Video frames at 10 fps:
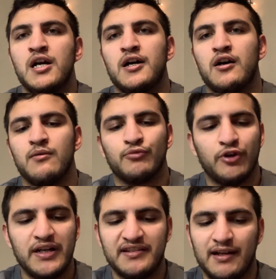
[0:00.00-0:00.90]
um,
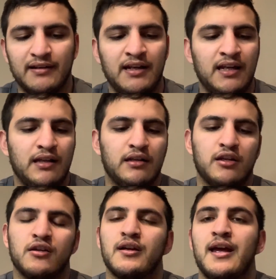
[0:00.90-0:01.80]
great technique,
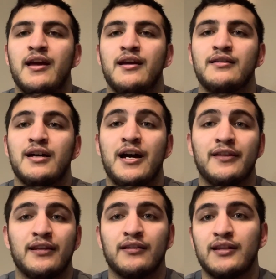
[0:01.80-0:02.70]
and I
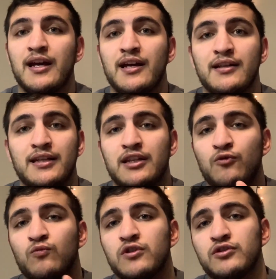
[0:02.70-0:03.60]
think that he
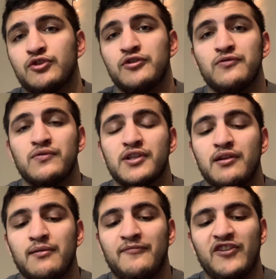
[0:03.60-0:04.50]
will do
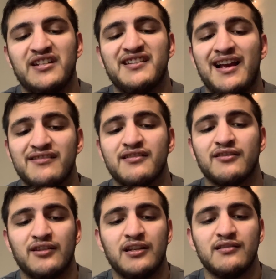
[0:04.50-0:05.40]
some fantastic
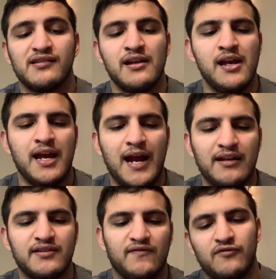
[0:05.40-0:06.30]
things
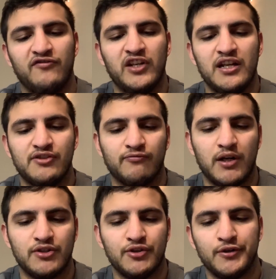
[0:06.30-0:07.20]
at def- finesse
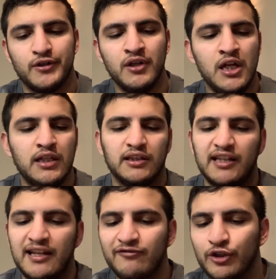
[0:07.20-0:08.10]
rusher,
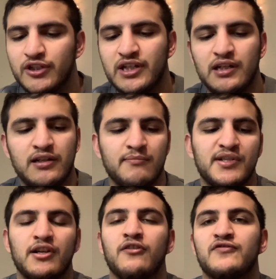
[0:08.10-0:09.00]
leveraging
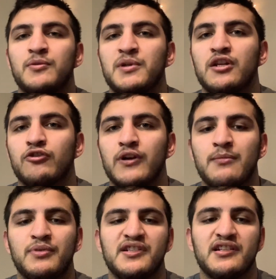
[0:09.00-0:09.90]
himself to be in great
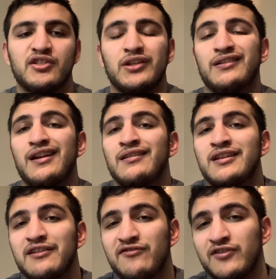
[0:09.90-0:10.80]
position, and
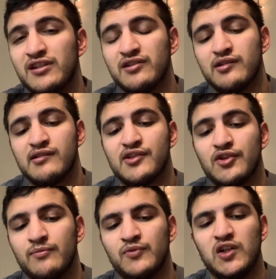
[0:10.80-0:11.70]
he finishes
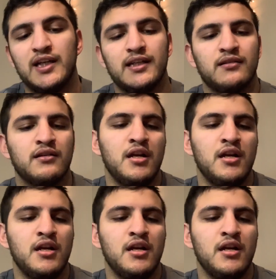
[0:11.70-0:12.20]
the play.